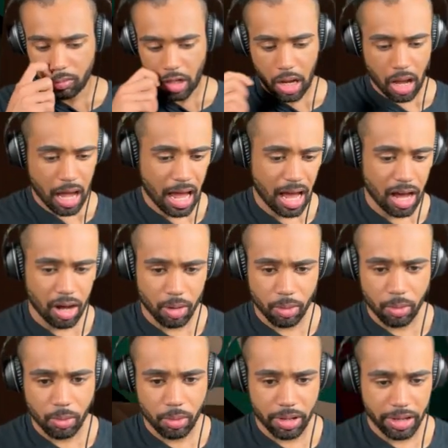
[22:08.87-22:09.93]

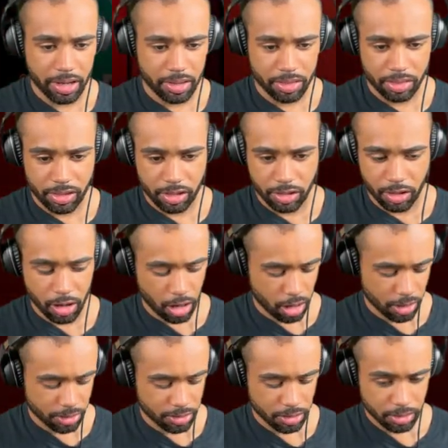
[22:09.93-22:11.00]
How in the
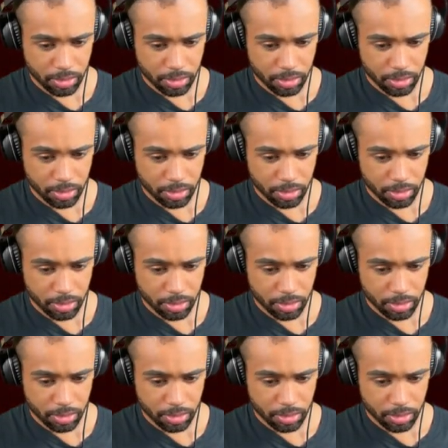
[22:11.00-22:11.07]
God?